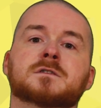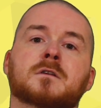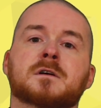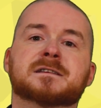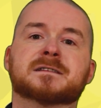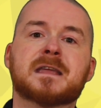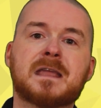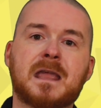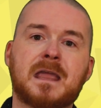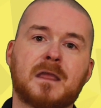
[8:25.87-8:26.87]
a lot of
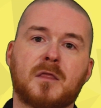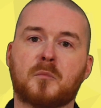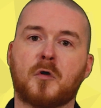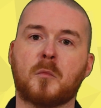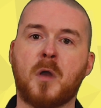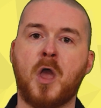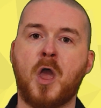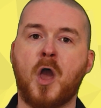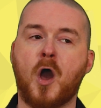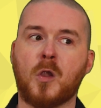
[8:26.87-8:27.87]
singing in the pub,
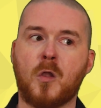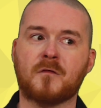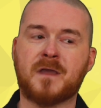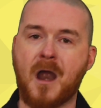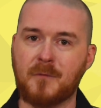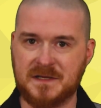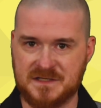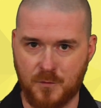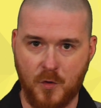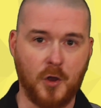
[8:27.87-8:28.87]
a lot of
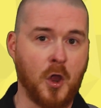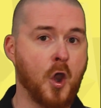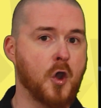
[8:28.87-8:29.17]
character work.